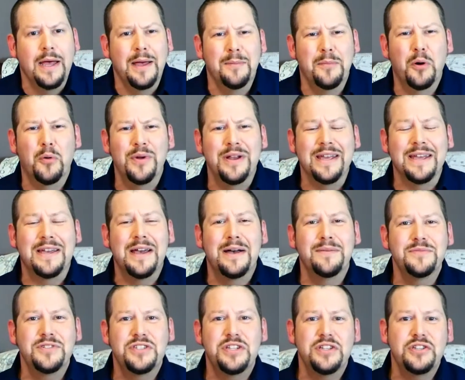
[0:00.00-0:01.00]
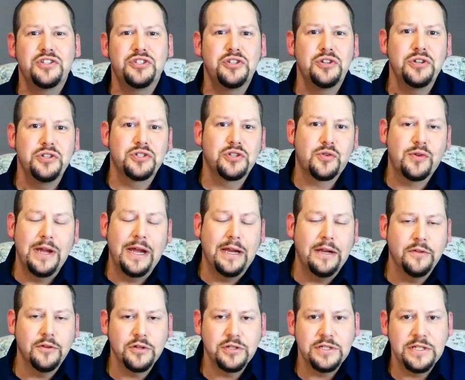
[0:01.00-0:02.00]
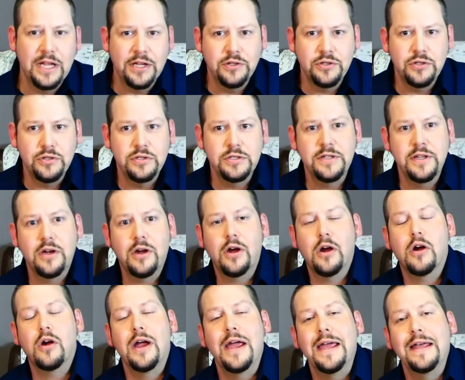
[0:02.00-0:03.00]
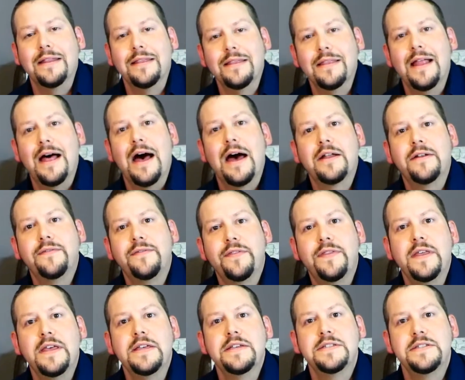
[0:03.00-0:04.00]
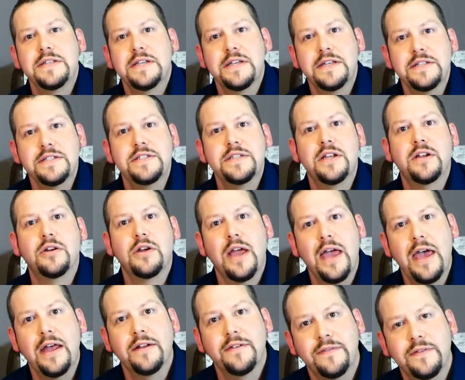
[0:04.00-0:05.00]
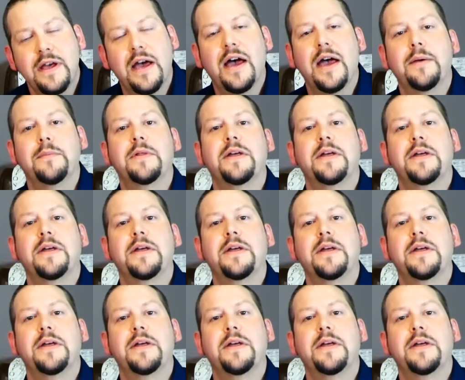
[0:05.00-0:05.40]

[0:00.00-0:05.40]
But when it comes to the students creating their stencils, there are a lot of things to consider ahead of time.